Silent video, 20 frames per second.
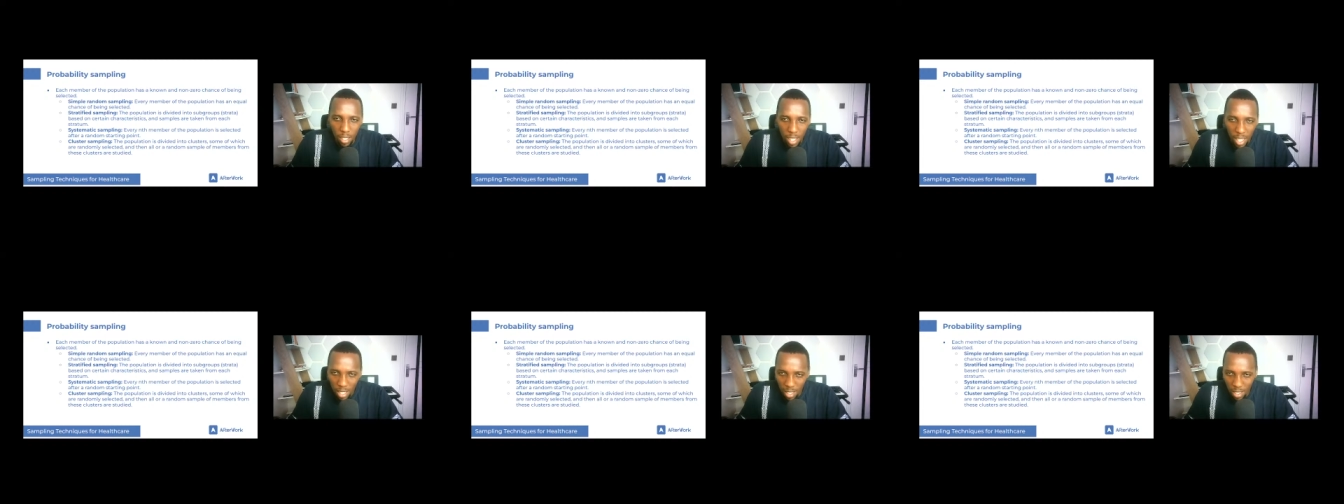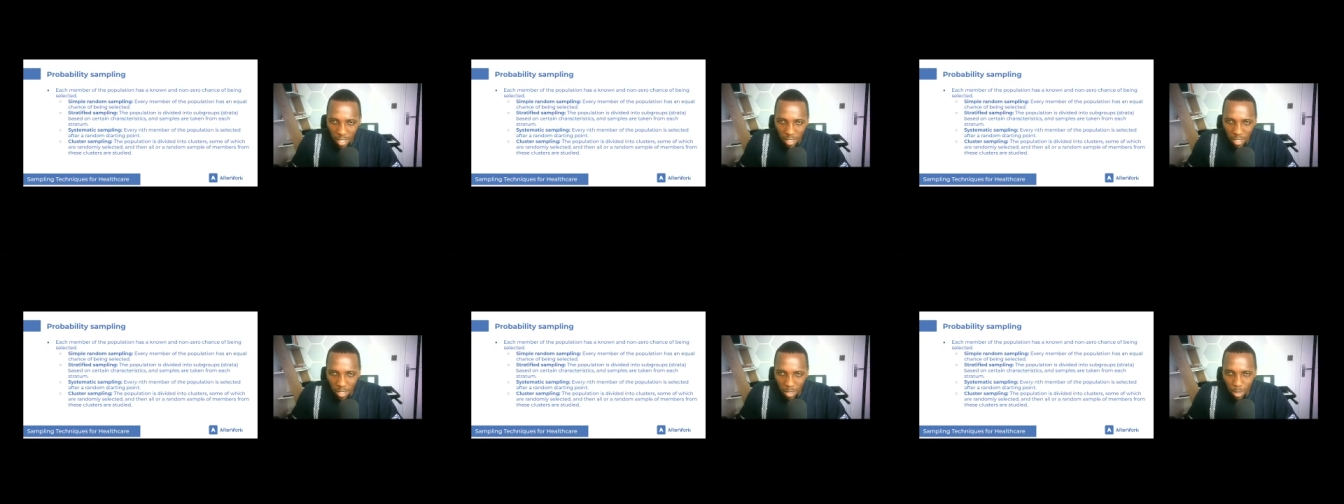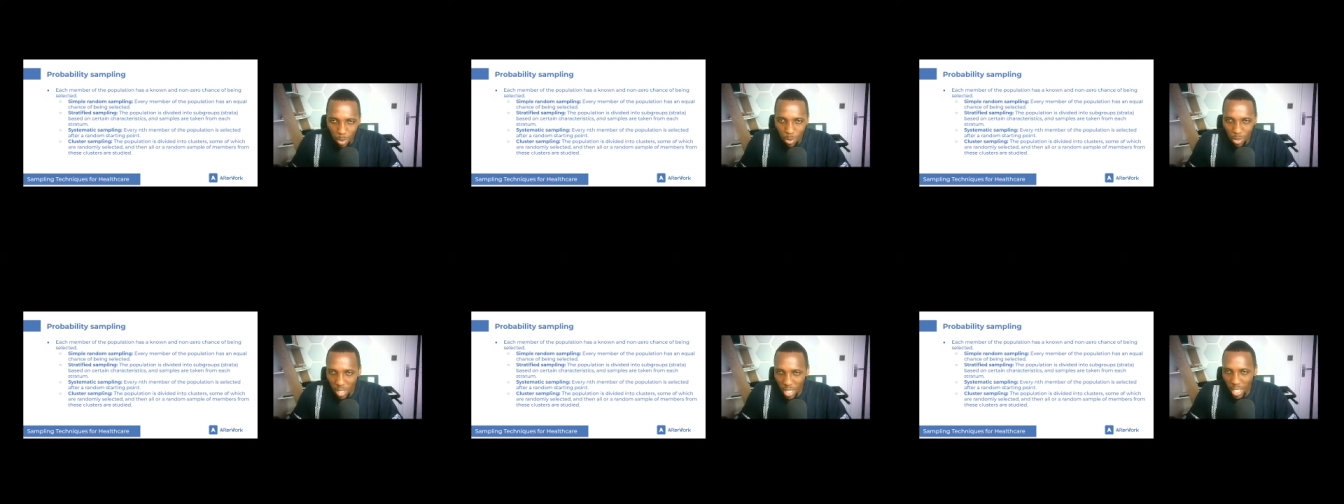
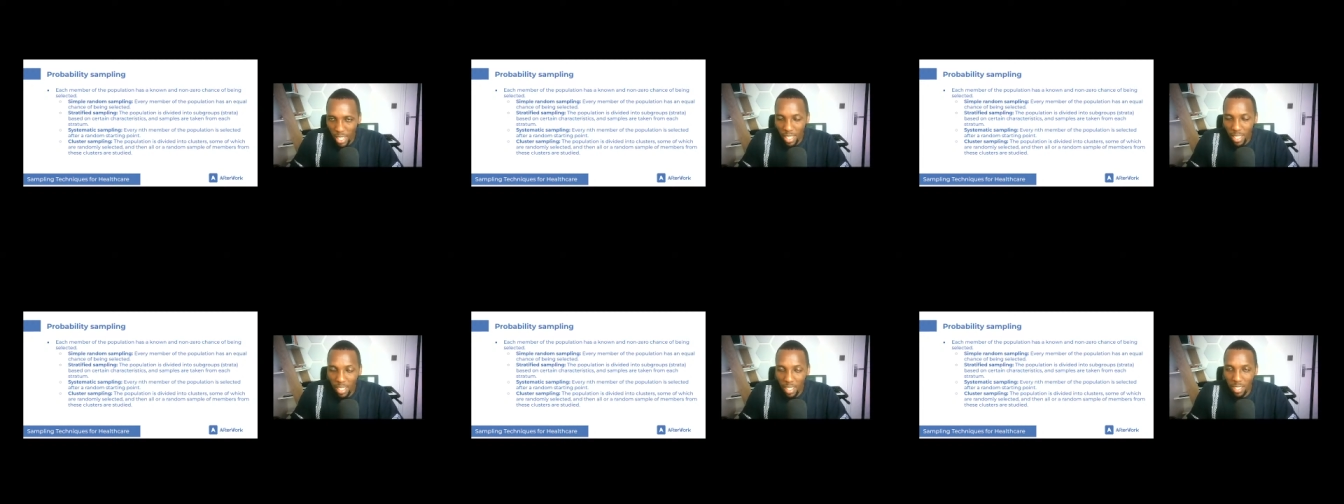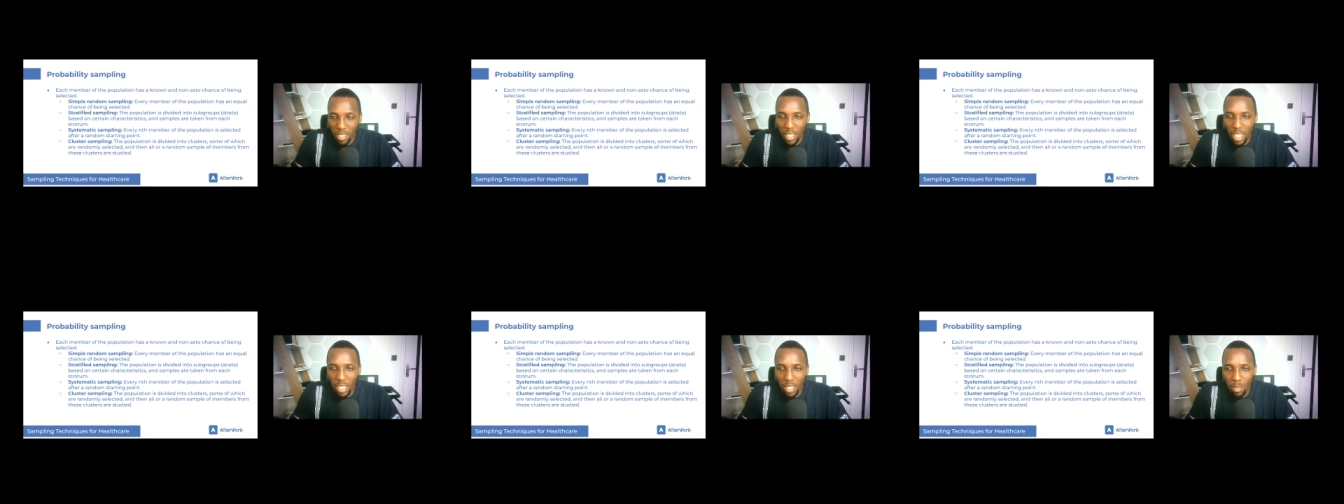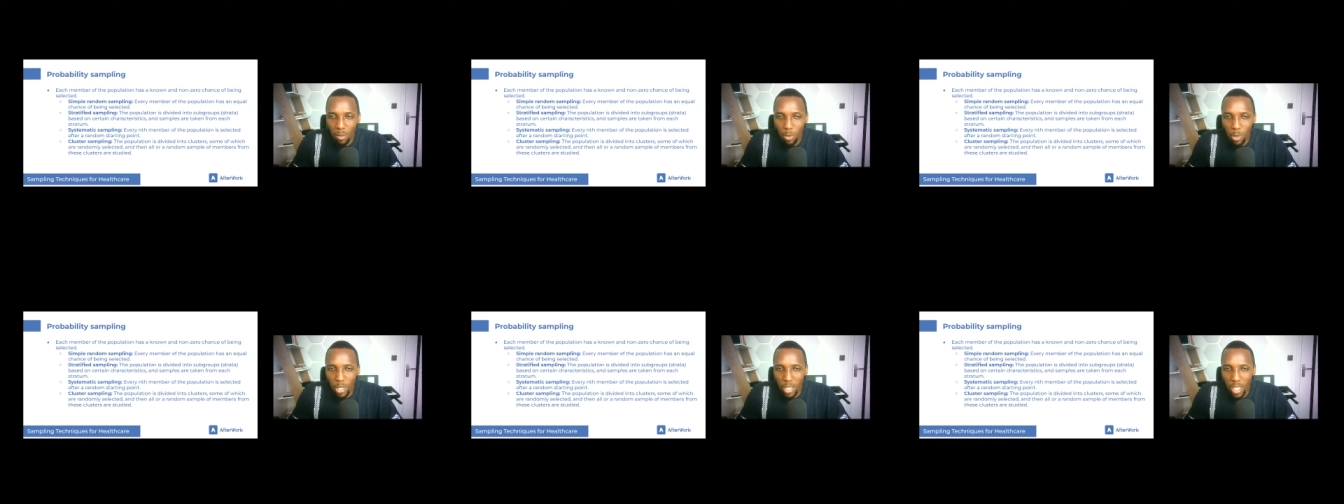they would select a
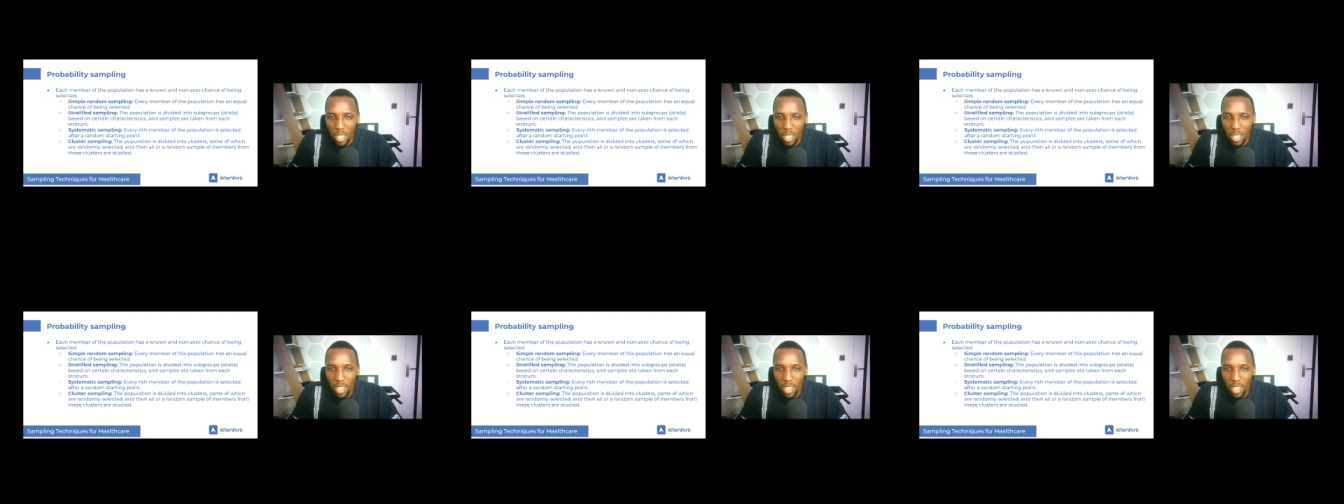starting point,